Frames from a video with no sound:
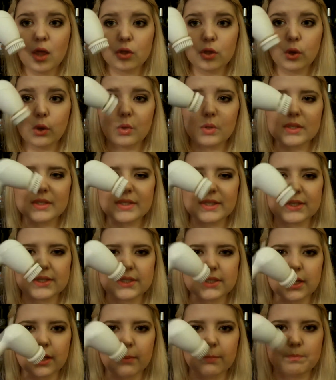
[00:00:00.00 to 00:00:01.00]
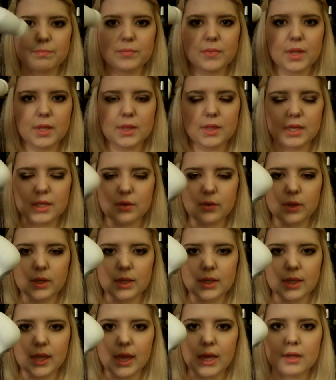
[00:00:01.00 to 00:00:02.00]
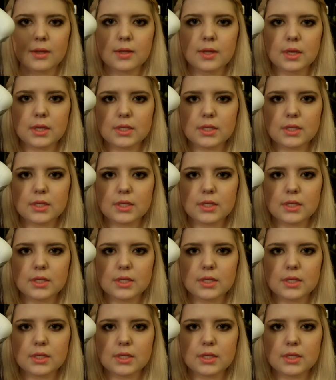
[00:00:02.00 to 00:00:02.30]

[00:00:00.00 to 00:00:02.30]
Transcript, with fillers: the whole system that you can get.